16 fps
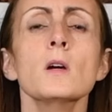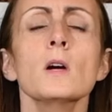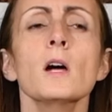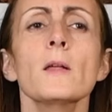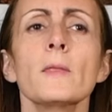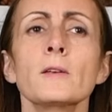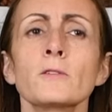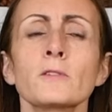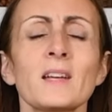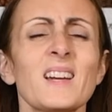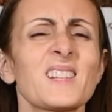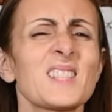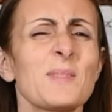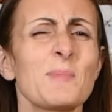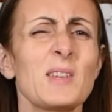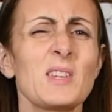And then your neck,
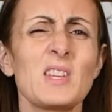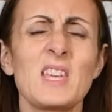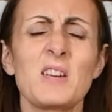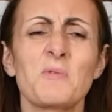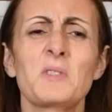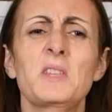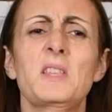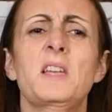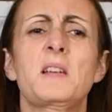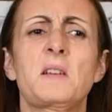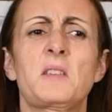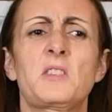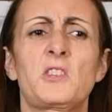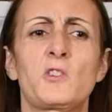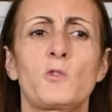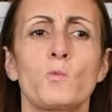same thing, you can't really like
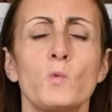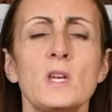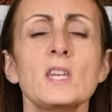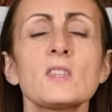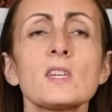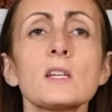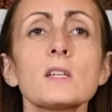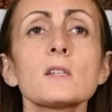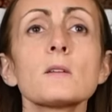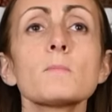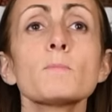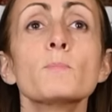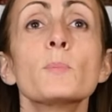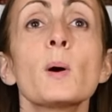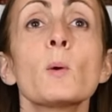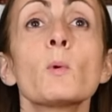squeeze it,
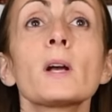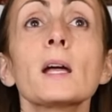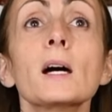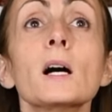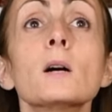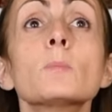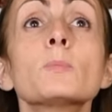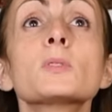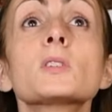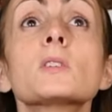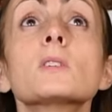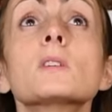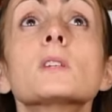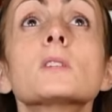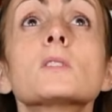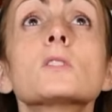but what helps
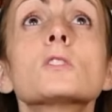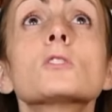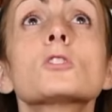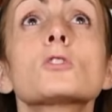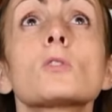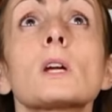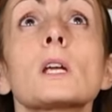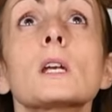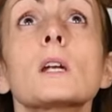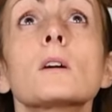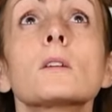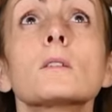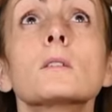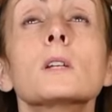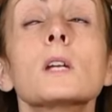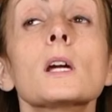is to straighten out
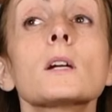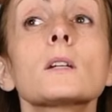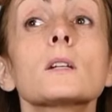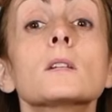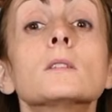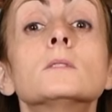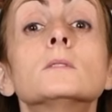your neck,